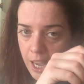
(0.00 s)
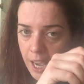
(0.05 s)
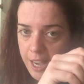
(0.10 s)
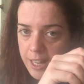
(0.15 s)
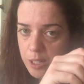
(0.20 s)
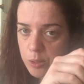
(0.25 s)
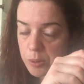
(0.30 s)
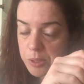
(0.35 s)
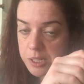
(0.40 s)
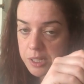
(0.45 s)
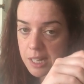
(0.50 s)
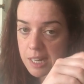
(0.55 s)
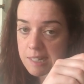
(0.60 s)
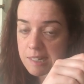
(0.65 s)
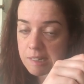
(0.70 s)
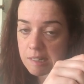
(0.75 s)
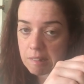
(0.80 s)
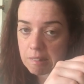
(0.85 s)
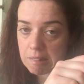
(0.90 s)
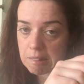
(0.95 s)
And it was
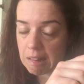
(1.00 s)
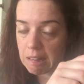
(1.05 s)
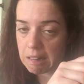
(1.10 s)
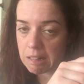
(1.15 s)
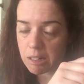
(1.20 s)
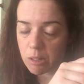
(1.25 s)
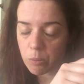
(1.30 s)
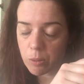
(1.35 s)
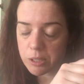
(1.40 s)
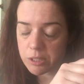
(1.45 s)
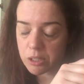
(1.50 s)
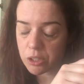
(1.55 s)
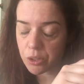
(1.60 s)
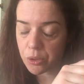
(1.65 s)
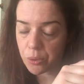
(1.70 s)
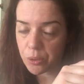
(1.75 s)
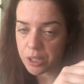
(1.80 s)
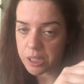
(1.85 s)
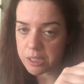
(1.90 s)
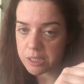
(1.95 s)
nice and light. It wasn't
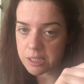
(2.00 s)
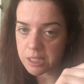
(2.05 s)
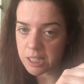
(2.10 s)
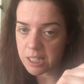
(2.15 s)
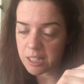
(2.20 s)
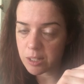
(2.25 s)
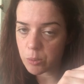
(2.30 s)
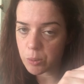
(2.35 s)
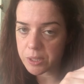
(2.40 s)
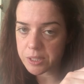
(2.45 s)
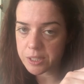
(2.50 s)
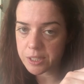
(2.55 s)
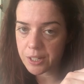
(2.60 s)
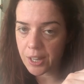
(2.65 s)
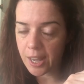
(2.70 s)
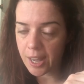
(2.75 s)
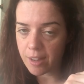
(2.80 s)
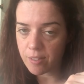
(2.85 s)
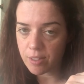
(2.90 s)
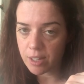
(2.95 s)
greasy, it wasn't
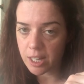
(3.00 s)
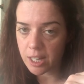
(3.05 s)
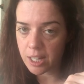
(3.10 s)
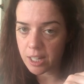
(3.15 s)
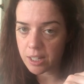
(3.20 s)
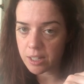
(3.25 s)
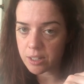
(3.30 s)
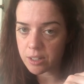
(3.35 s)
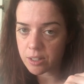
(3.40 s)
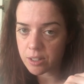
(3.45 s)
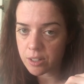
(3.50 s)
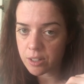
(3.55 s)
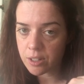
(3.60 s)
heavy.